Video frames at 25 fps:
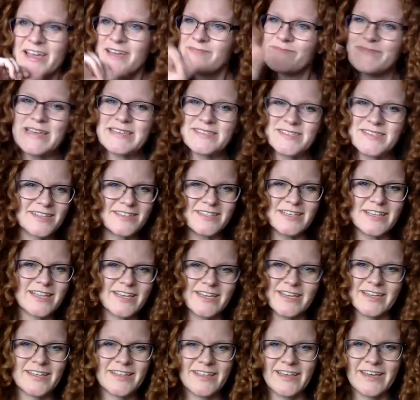basically
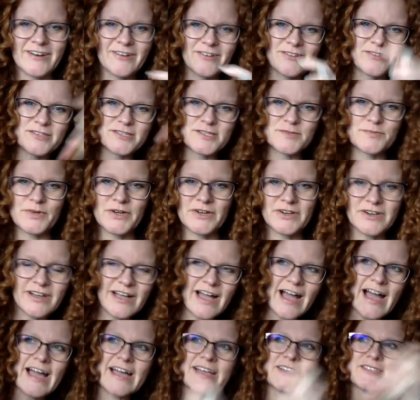the, you know, the spirit
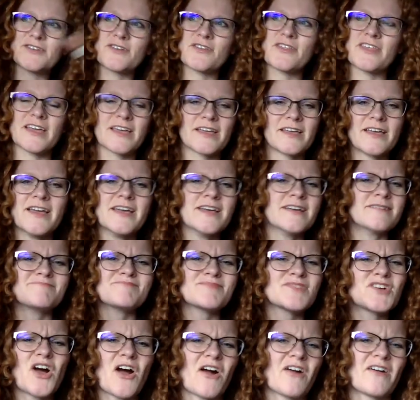guides or the
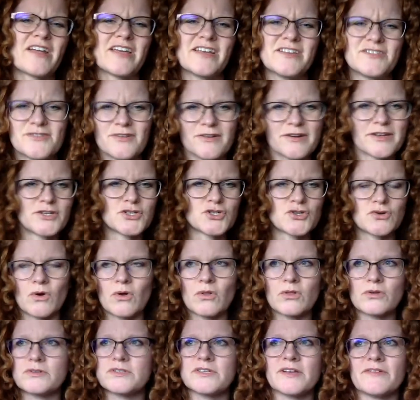guardians or
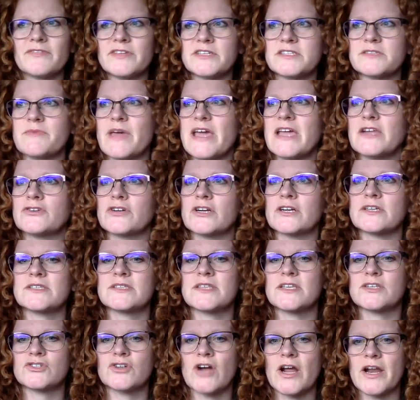controllers of this matrix
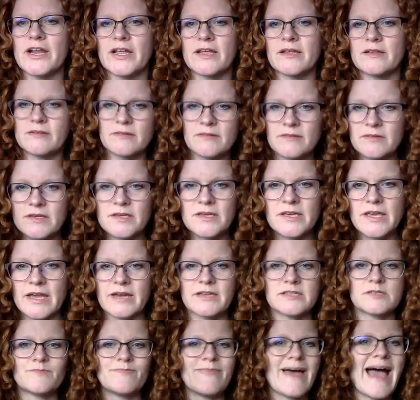that try to get
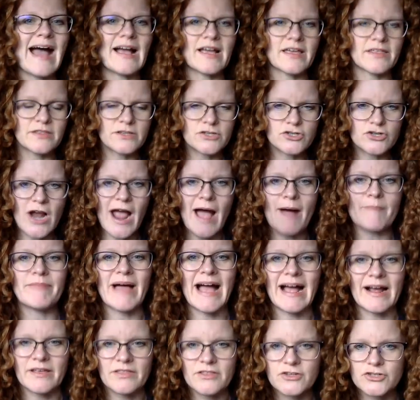us back in the trap,
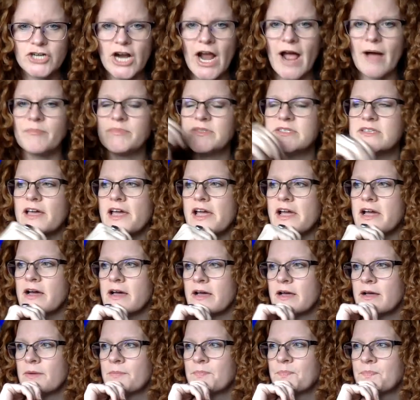back in the trap. It's like,
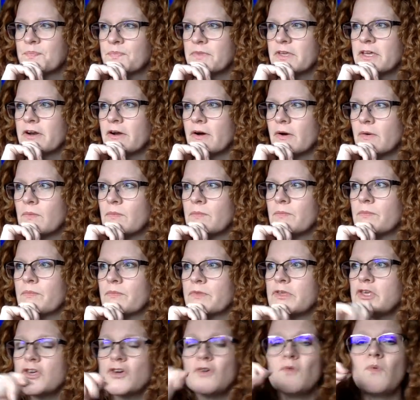you know,
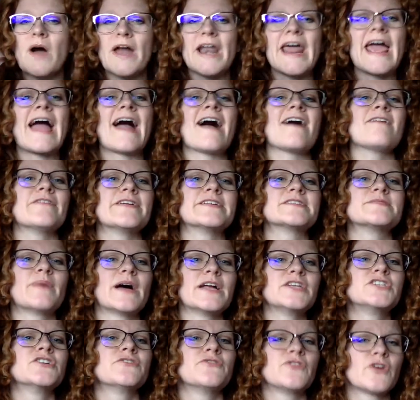you want to have as
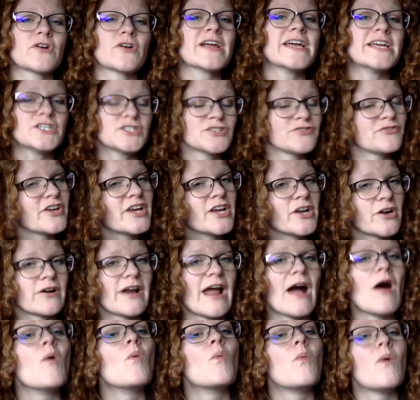much of your ish figured
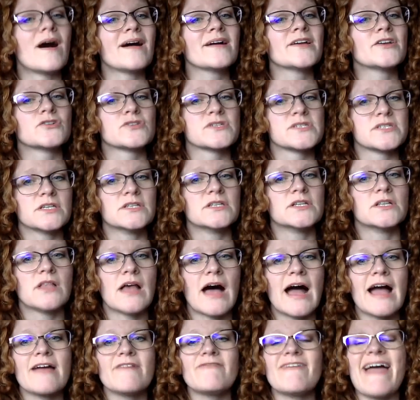out while you're still
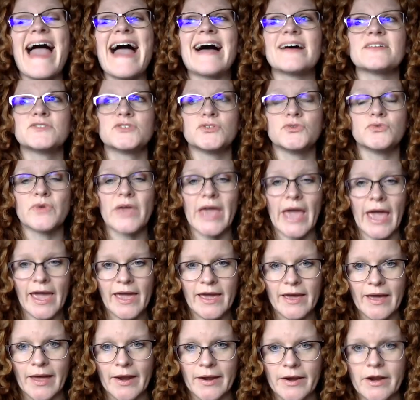alive as you
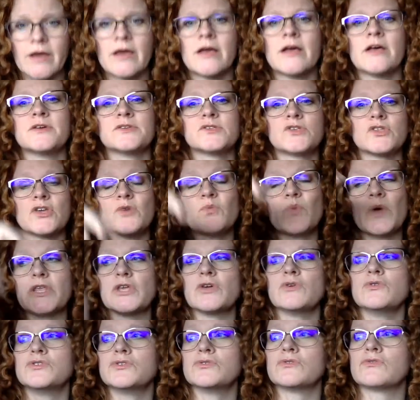can, so that when
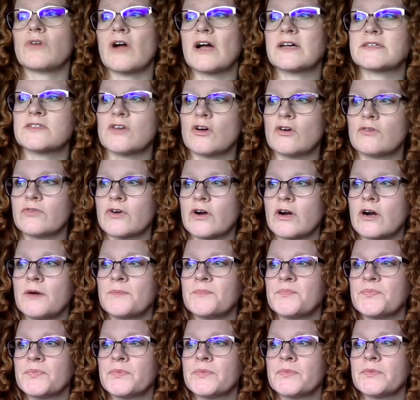you do cross over,
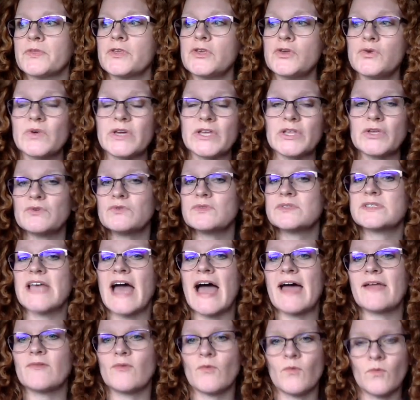you can use
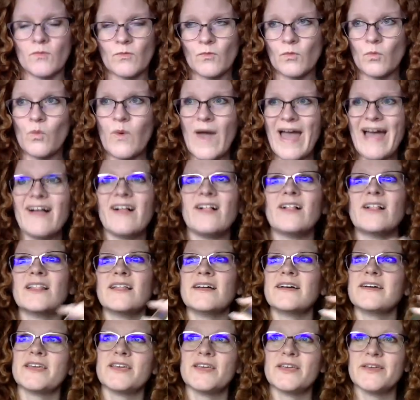that
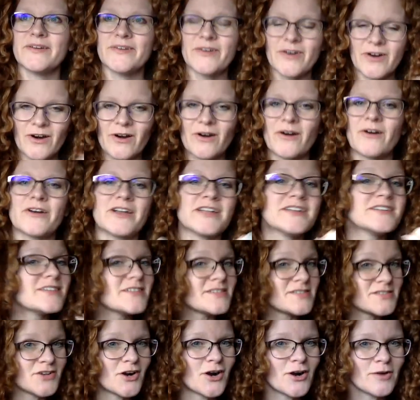well-earned
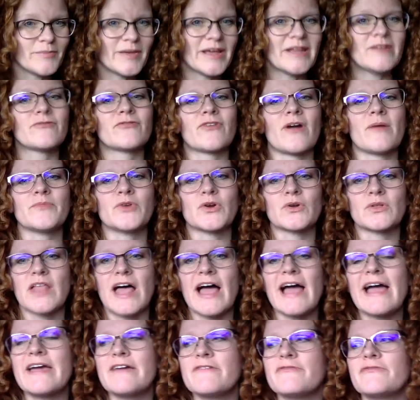discernment from your
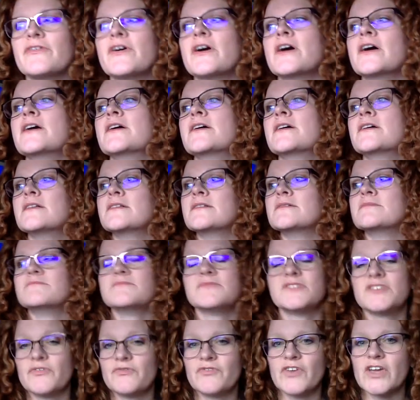life
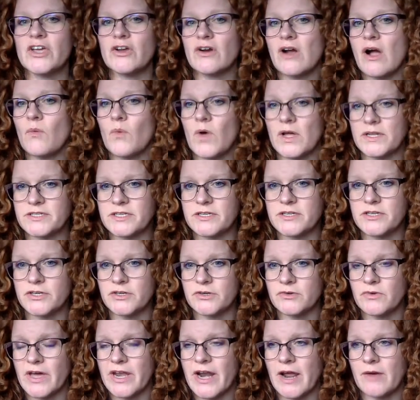to figure out what to
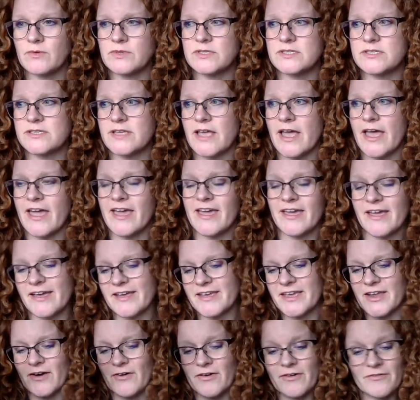do. And I would say,
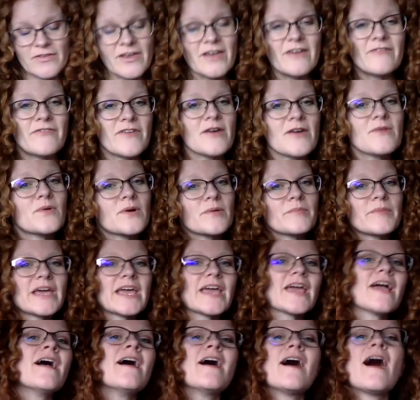you know, if, if it were
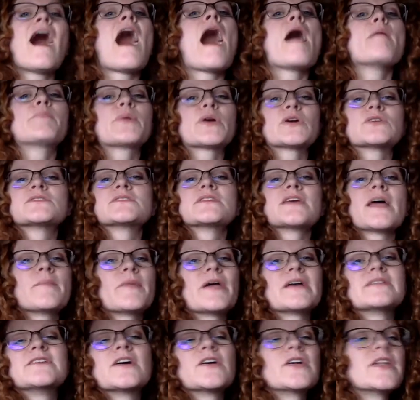me, I'm personally, I'm
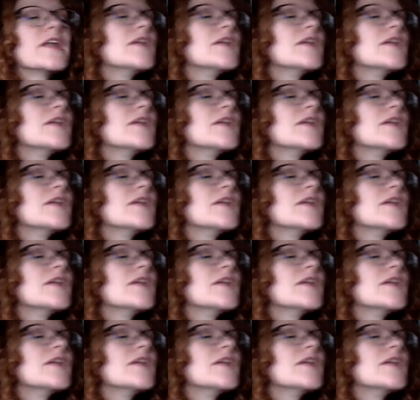not telling